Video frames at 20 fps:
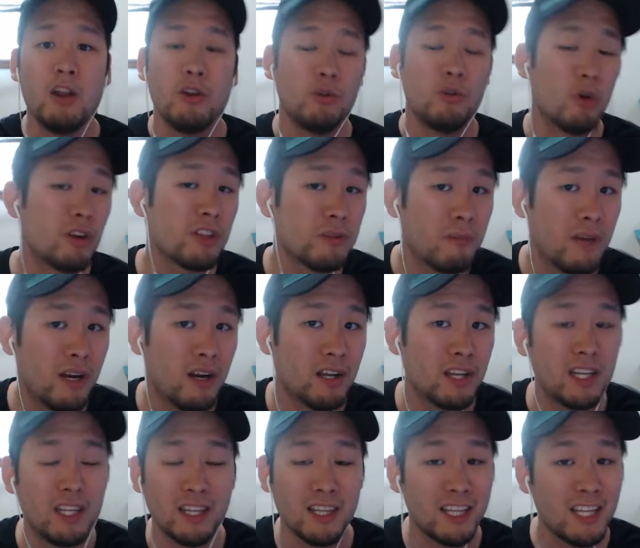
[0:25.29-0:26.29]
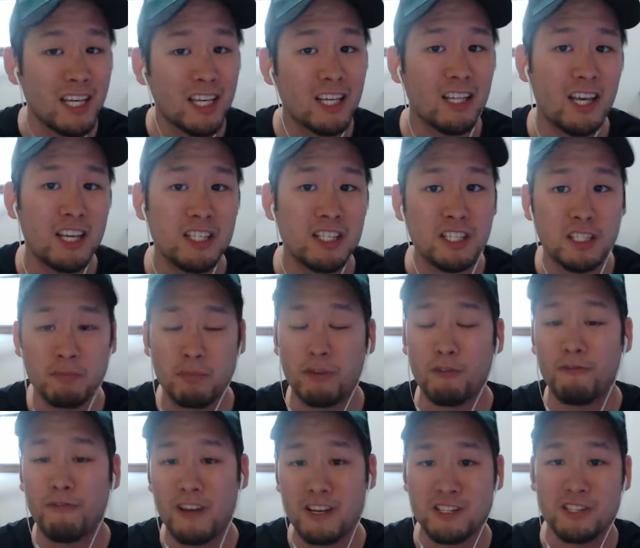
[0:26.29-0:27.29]
North American League of Legends
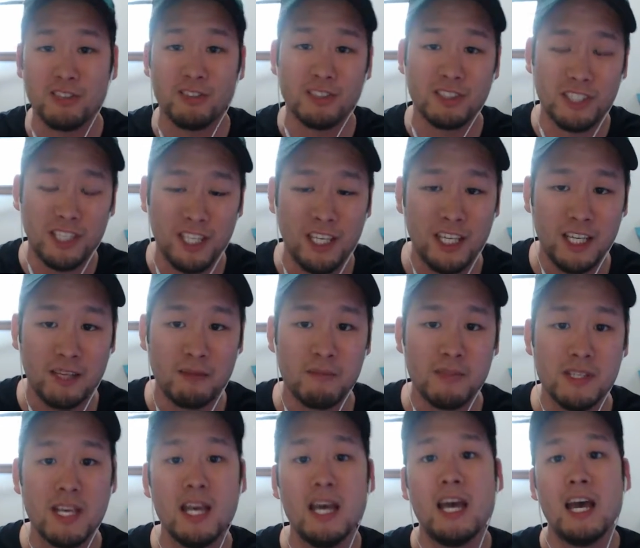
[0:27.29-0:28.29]
professional teams